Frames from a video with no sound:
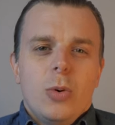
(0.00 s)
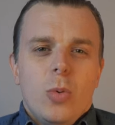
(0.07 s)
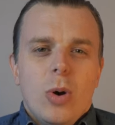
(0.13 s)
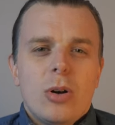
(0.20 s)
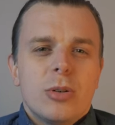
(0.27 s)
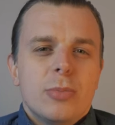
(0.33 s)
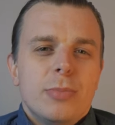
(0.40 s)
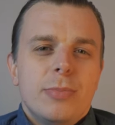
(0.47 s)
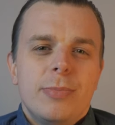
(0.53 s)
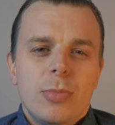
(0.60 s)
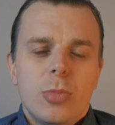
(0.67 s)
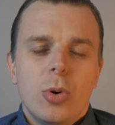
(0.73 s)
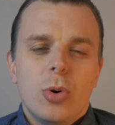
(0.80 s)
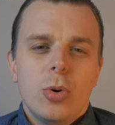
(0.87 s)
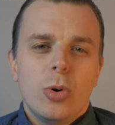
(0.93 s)
Welcome,
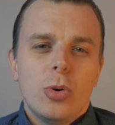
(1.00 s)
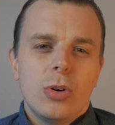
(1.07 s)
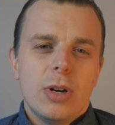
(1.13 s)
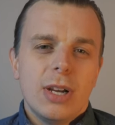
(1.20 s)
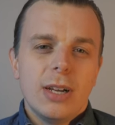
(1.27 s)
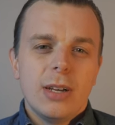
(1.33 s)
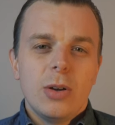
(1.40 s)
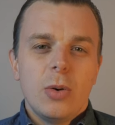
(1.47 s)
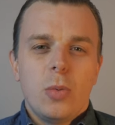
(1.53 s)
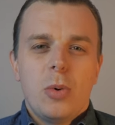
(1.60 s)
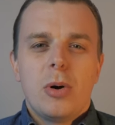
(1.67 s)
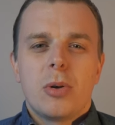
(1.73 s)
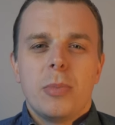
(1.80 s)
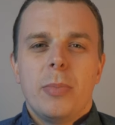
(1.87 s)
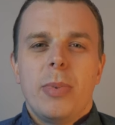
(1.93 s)
or
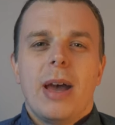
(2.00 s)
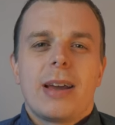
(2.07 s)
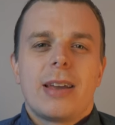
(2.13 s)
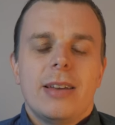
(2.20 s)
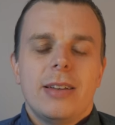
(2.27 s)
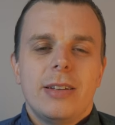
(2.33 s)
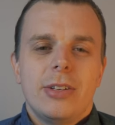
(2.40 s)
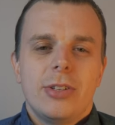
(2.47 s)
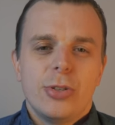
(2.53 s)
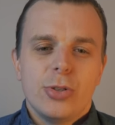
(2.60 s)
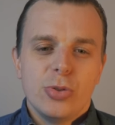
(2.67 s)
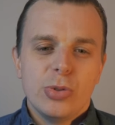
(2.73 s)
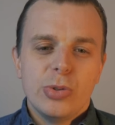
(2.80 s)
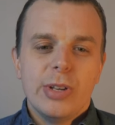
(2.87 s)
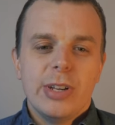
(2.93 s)
welcome back
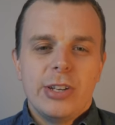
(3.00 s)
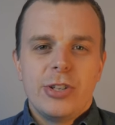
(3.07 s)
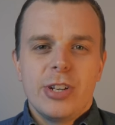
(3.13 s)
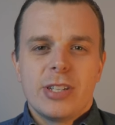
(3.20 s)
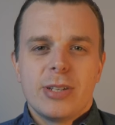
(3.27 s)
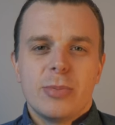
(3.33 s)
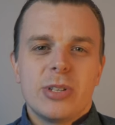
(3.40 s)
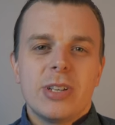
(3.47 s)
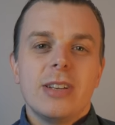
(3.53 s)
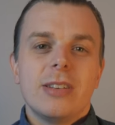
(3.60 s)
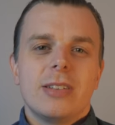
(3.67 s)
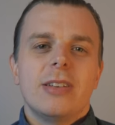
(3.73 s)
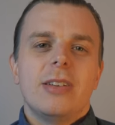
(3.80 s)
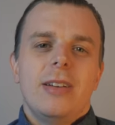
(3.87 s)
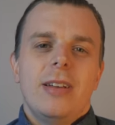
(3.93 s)
to Jessup
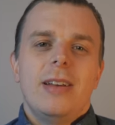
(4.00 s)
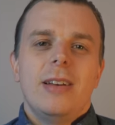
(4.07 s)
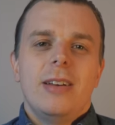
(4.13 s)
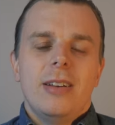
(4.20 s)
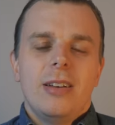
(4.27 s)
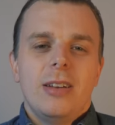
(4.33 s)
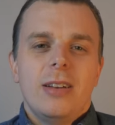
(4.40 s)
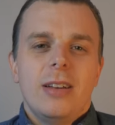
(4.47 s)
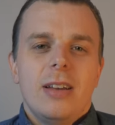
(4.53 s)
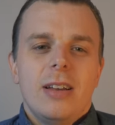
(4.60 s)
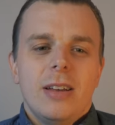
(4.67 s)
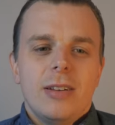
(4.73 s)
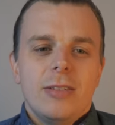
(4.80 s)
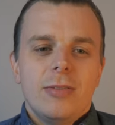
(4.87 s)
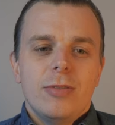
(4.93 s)
Says,
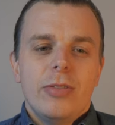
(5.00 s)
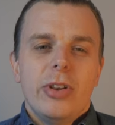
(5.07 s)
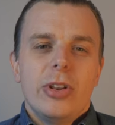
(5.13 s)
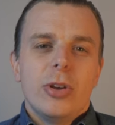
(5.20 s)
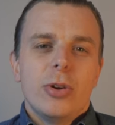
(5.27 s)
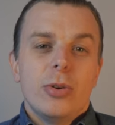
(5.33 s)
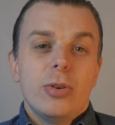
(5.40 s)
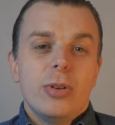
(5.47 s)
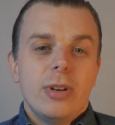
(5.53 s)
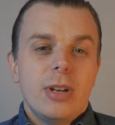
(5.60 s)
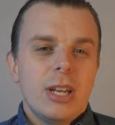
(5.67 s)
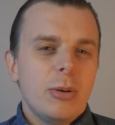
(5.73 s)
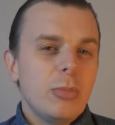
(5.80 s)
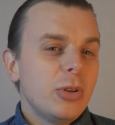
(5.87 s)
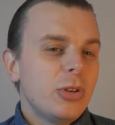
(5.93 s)
video
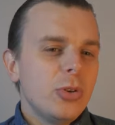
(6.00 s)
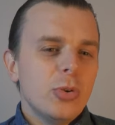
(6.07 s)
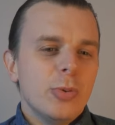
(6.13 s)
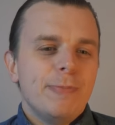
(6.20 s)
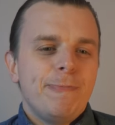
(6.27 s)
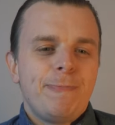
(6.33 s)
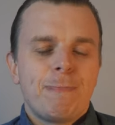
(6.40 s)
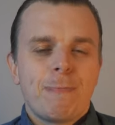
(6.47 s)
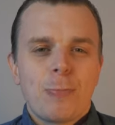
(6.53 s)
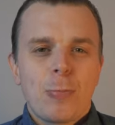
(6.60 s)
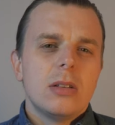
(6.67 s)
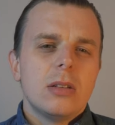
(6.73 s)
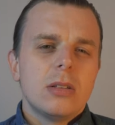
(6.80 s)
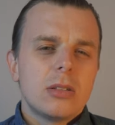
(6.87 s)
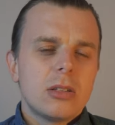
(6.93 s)
number two.
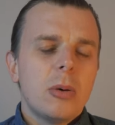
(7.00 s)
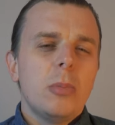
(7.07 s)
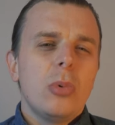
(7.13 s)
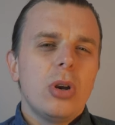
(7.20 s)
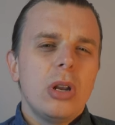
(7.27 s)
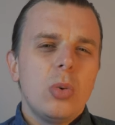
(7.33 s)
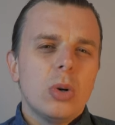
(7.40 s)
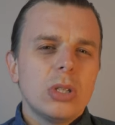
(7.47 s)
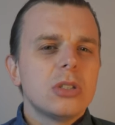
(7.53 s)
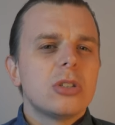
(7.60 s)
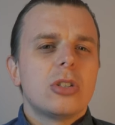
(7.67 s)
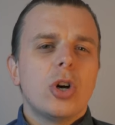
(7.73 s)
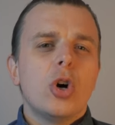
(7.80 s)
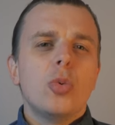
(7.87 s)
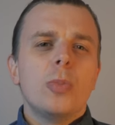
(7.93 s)
Somebody once
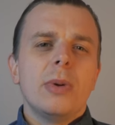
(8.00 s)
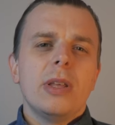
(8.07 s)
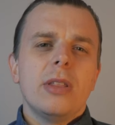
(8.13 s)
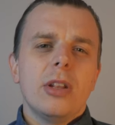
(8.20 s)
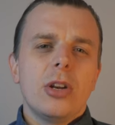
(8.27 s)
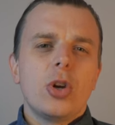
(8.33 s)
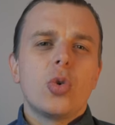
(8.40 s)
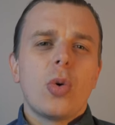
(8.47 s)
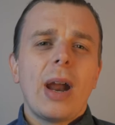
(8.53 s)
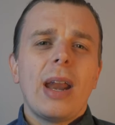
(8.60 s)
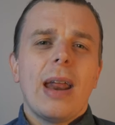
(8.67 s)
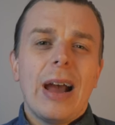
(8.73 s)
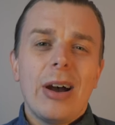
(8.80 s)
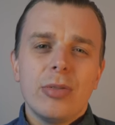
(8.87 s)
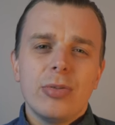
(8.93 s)
told me that a great
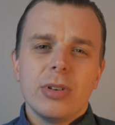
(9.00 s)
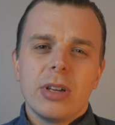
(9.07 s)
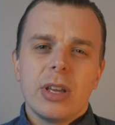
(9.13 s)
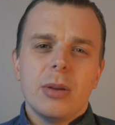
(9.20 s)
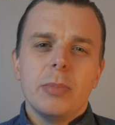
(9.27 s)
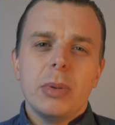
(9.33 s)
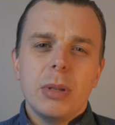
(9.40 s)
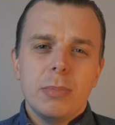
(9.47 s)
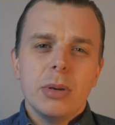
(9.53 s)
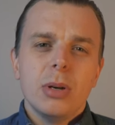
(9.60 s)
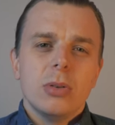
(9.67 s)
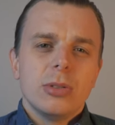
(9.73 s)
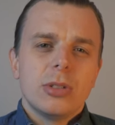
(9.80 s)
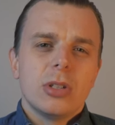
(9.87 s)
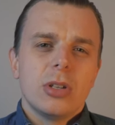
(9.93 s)
outfit can be
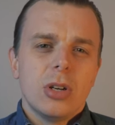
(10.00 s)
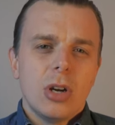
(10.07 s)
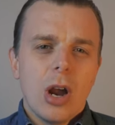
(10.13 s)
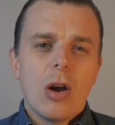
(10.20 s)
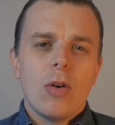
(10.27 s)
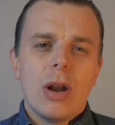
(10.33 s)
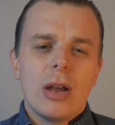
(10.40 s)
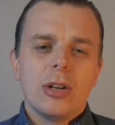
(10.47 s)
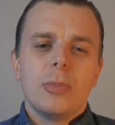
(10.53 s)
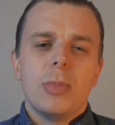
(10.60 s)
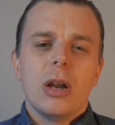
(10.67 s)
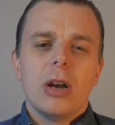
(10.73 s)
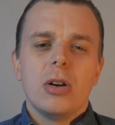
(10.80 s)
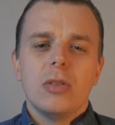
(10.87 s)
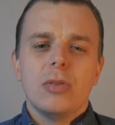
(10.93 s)
built around a
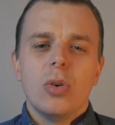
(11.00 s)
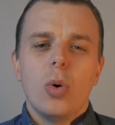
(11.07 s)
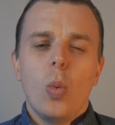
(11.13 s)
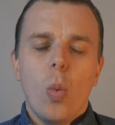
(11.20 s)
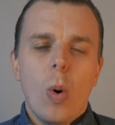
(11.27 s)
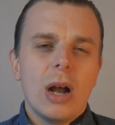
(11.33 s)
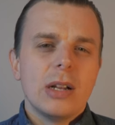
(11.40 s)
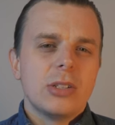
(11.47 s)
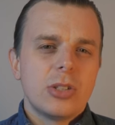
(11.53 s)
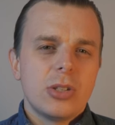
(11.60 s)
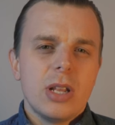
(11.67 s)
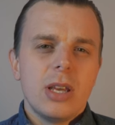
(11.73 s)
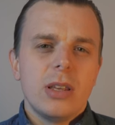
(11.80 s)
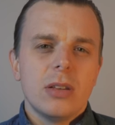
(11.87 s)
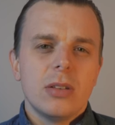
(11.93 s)
pair of white
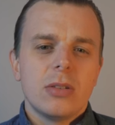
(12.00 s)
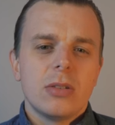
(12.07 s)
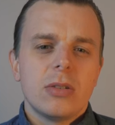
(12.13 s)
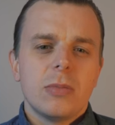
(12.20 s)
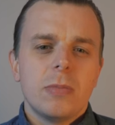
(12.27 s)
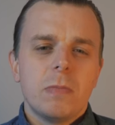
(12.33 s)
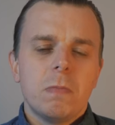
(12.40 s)
sneakers.